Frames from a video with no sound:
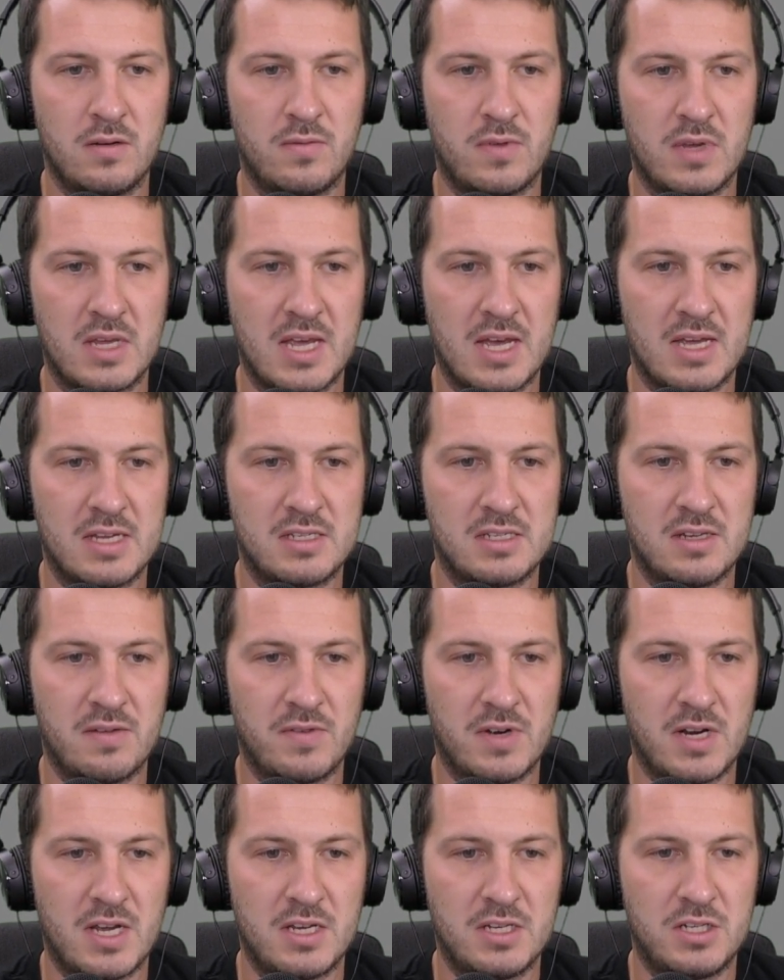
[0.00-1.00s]

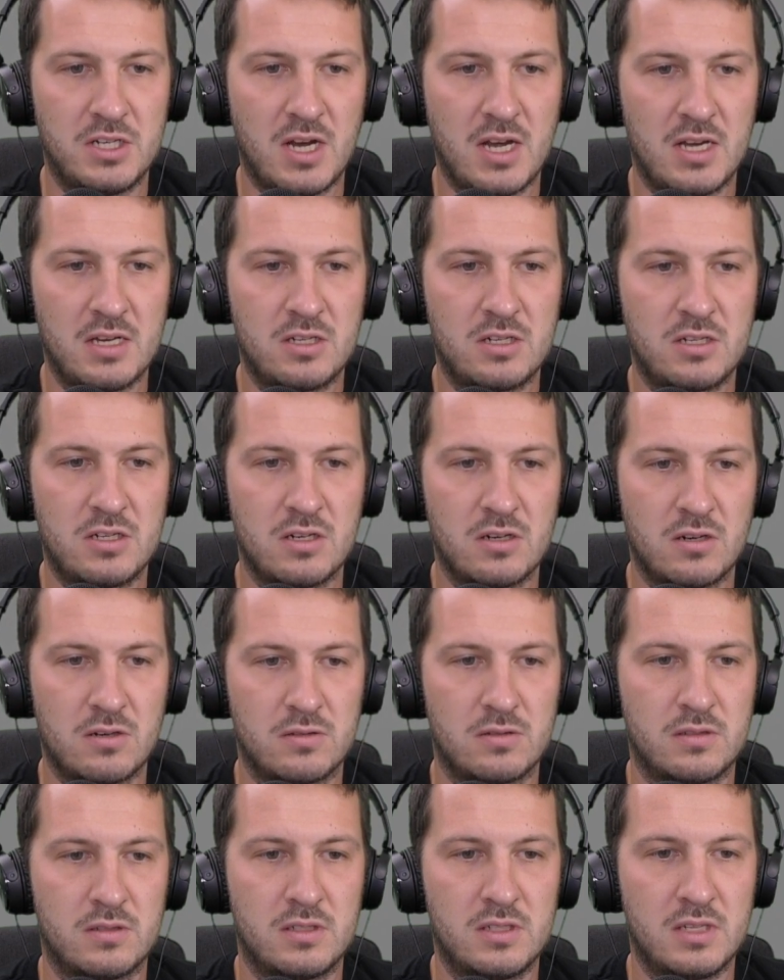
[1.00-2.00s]
VK7HH
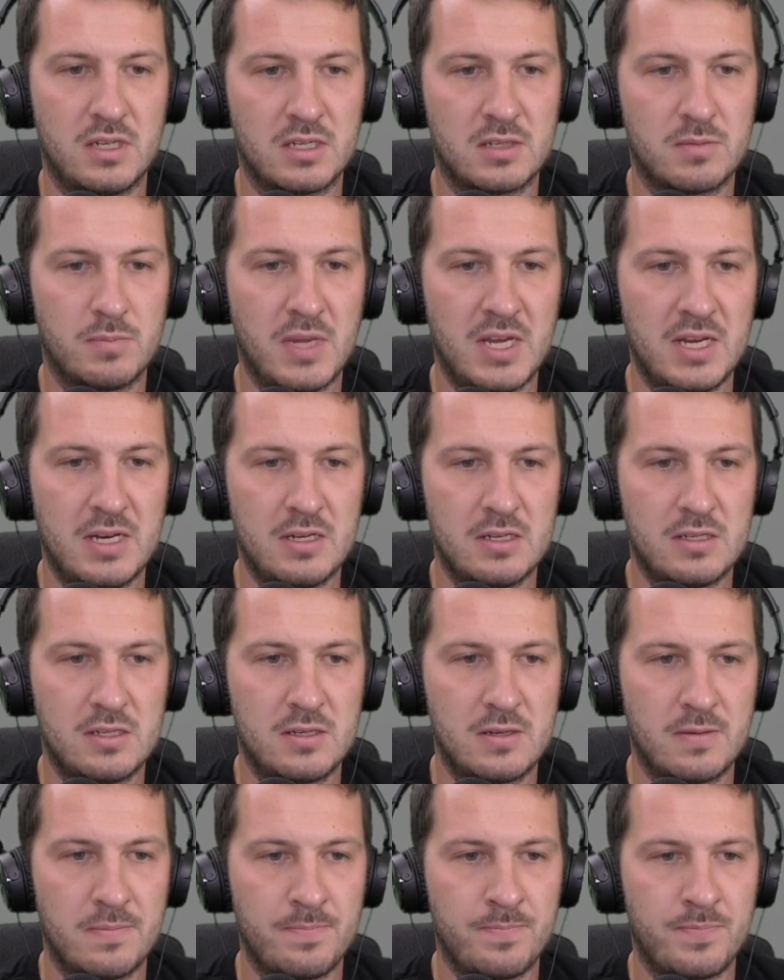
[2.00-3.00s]
on six
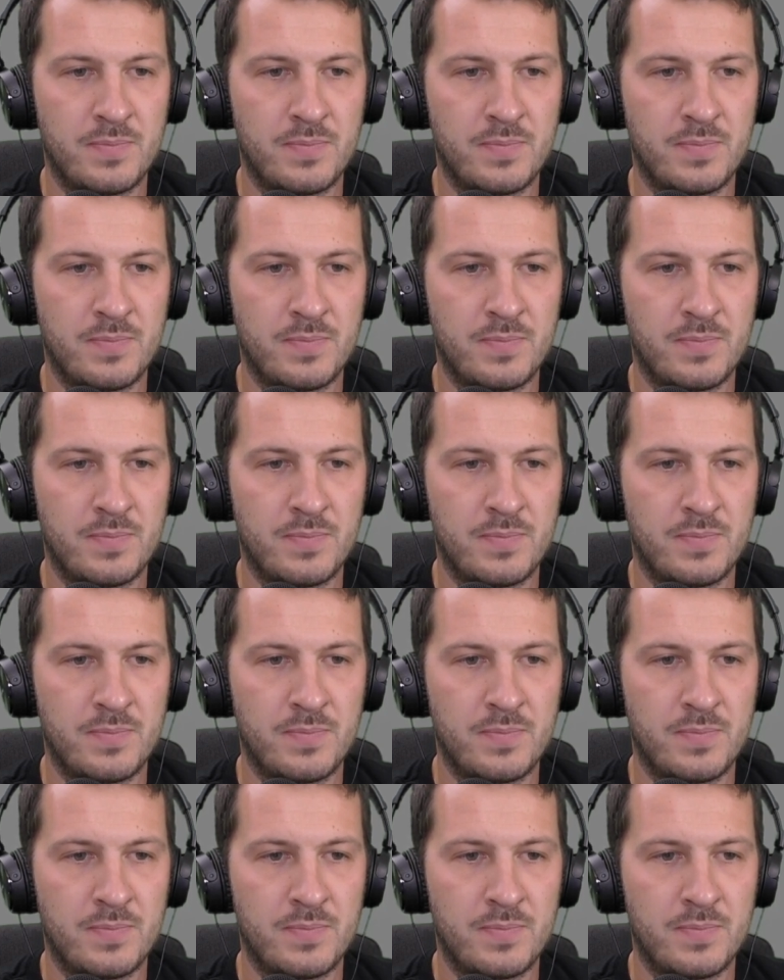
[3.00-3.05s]
meters,